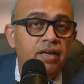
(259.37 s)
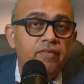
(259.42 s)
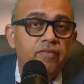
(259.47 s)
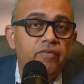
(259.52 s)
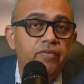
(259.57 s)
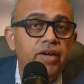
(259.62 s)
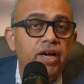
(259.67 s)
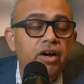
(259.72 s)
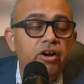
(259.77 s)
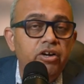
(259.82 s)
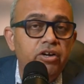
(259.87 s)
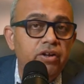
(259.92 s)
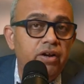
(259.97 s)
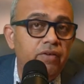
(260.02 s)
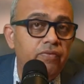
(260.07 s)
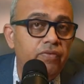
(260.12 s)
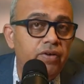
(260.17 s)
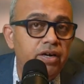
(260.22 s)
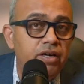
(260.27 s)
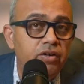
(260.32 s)
We are going to
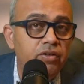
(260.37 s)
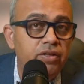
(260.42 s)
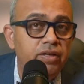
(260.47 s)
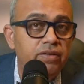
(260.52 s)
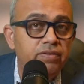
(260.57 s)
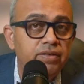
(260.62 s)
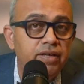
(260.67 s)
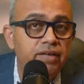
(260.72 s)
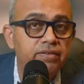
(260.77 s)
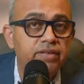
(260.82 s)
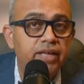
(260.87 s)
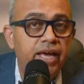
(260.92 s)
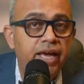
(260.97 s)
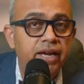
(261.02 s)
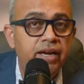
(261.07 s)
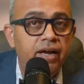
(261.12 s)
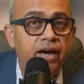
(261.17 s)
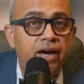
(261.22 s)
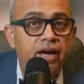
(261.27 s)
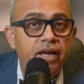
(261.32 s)
refer to this as
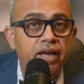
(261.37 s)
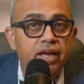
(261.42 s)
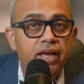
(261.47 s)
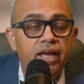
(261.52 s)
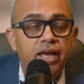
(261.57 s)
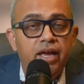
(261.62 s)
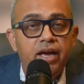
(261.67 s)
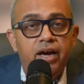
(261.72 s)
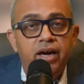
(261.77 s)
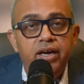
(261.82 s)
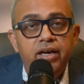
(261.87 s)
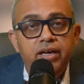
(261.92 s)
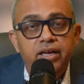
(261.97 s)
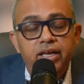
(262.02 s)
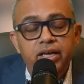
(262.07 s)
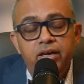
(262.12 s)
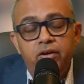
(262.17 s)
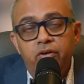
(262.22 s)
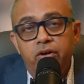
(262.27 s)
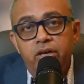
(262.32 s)

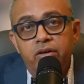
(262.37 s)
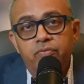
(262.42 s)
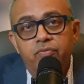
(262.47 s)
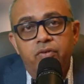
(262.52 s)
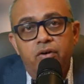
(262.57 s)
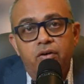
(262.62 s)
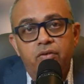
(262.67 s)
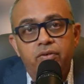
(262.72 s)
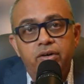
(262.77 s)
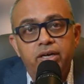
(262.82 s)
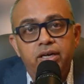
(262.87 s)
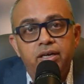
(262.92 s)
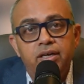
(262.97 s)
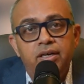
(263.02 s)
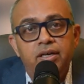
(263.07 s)
NIAID going forward.